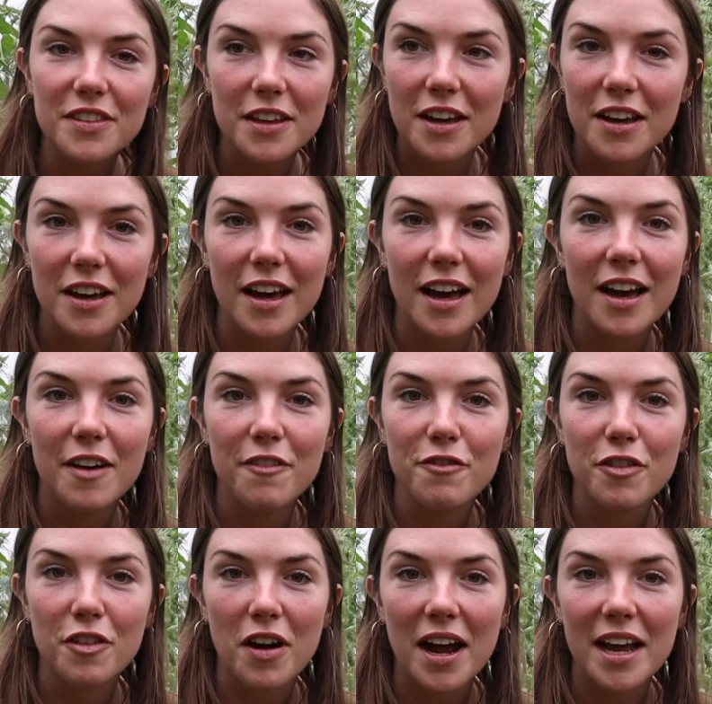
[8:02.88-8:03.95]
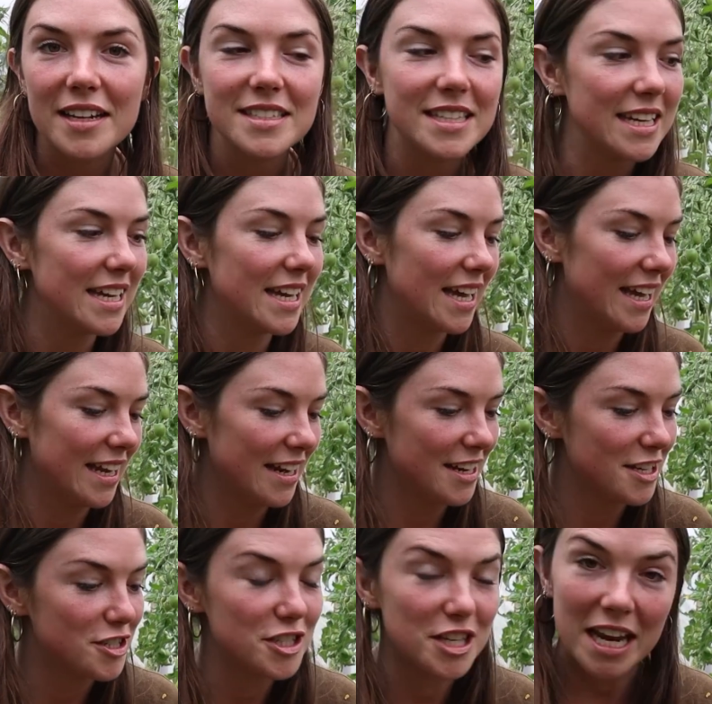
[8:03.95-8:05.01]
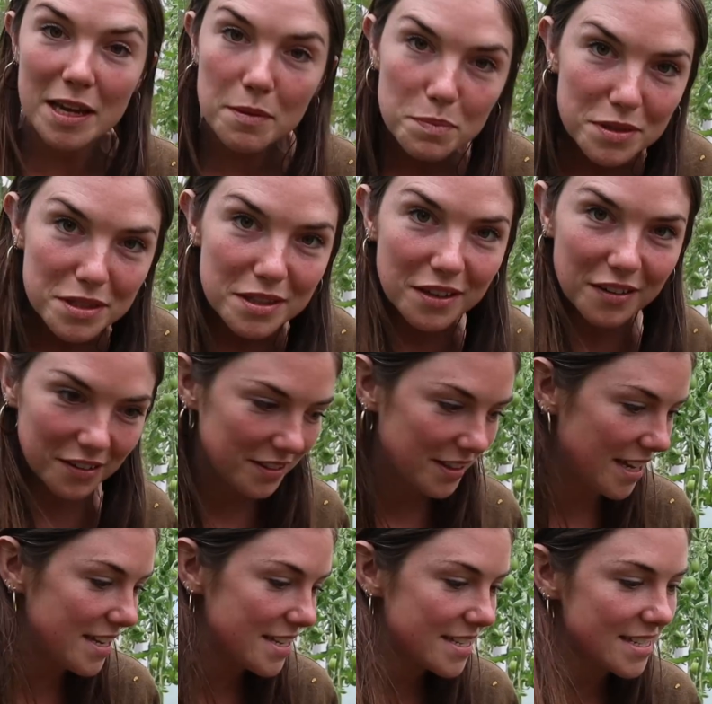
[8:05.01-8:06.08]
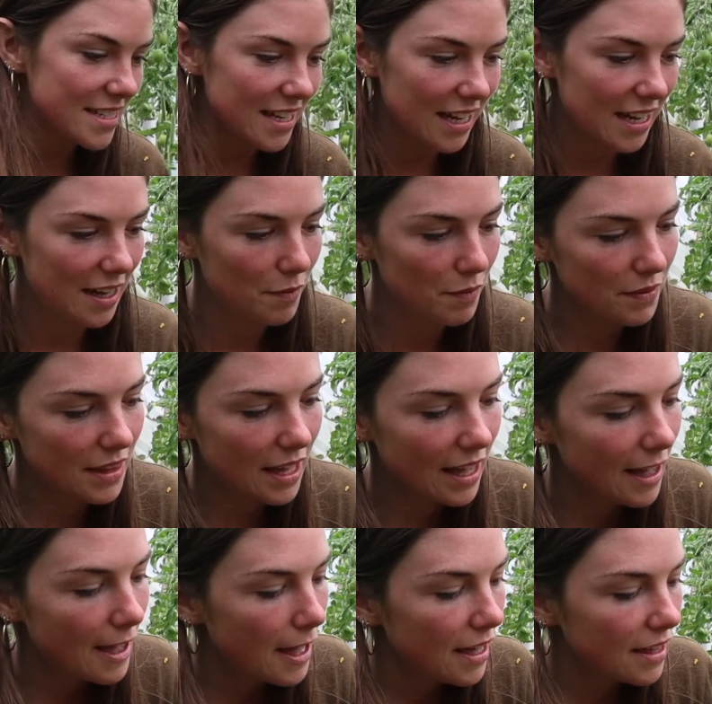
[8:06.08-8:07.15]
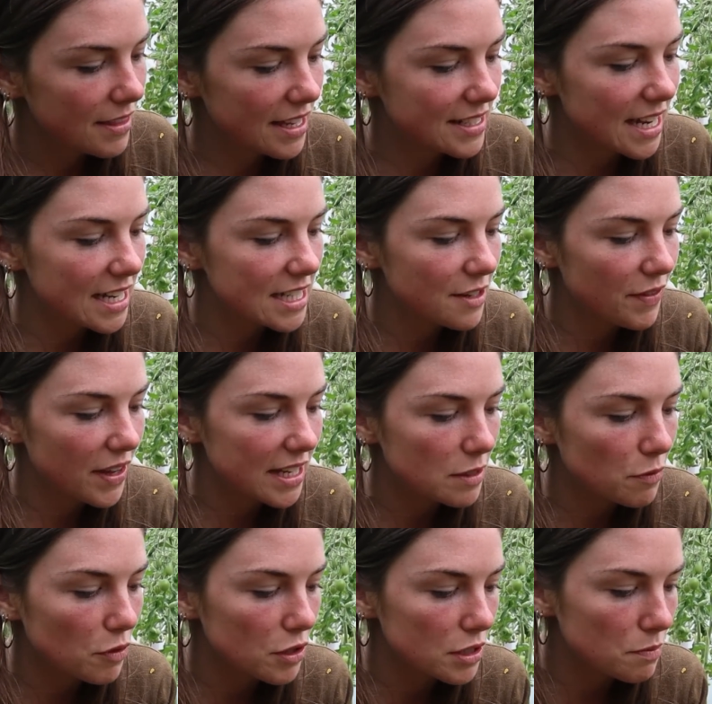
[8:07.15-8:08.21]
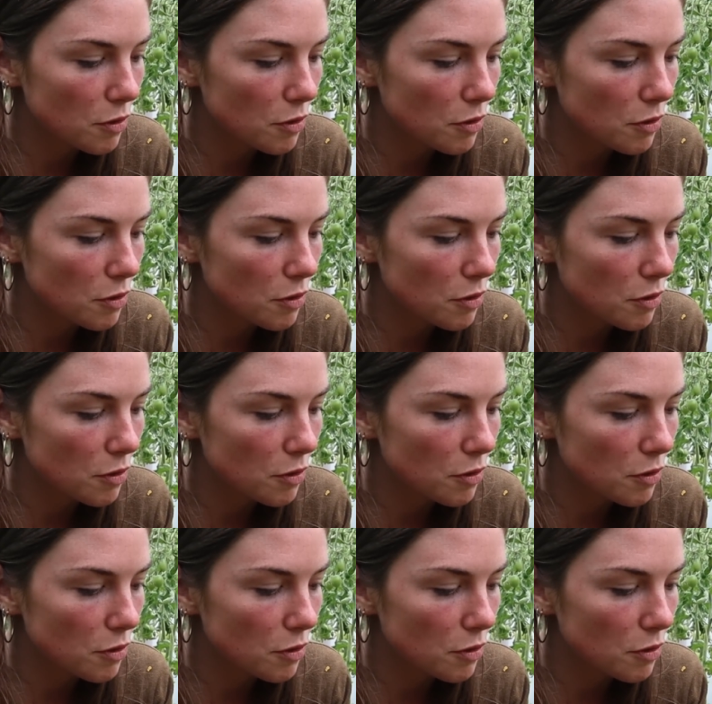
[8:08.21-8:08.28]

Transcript: the variety in shapes on this. They tend to veer towards